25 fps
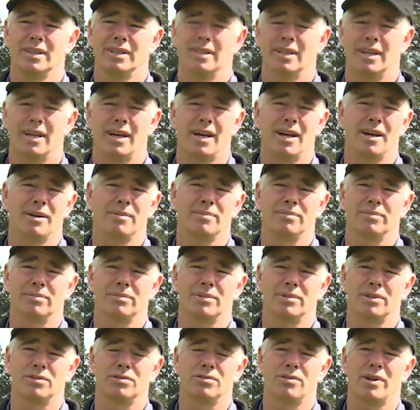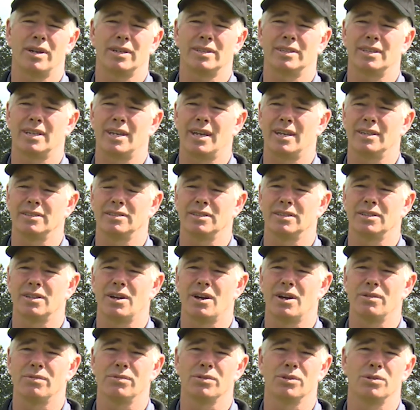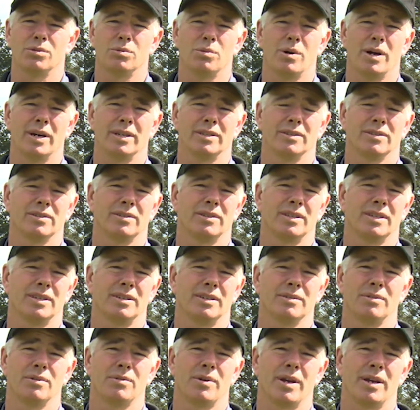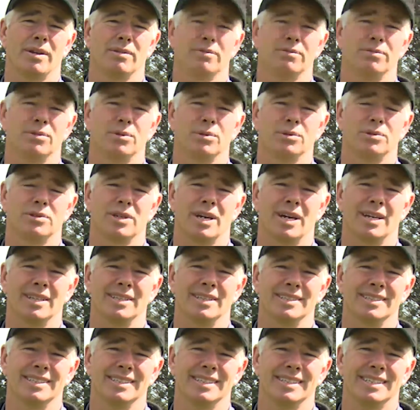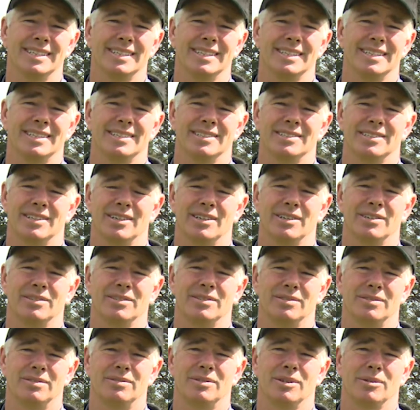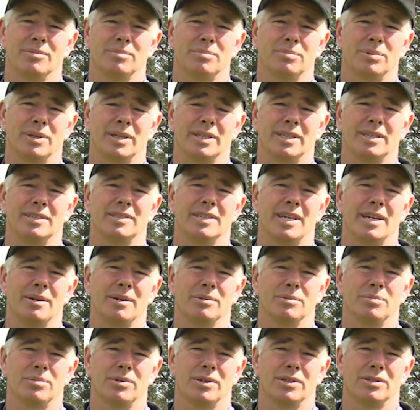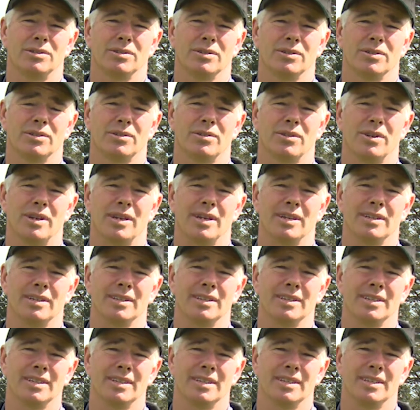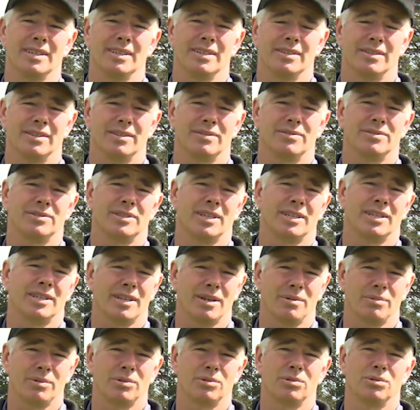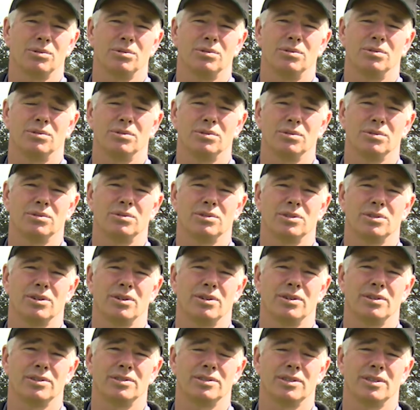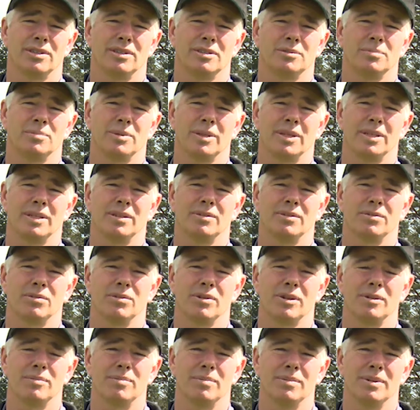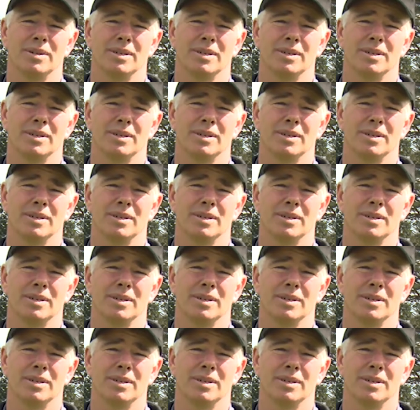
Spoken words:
The tractor has an overall weight, I think, of around 4 tonne, so you've got plenty of downward pressure on the ground. We've set it up with good tyres, so there's plenty of grip.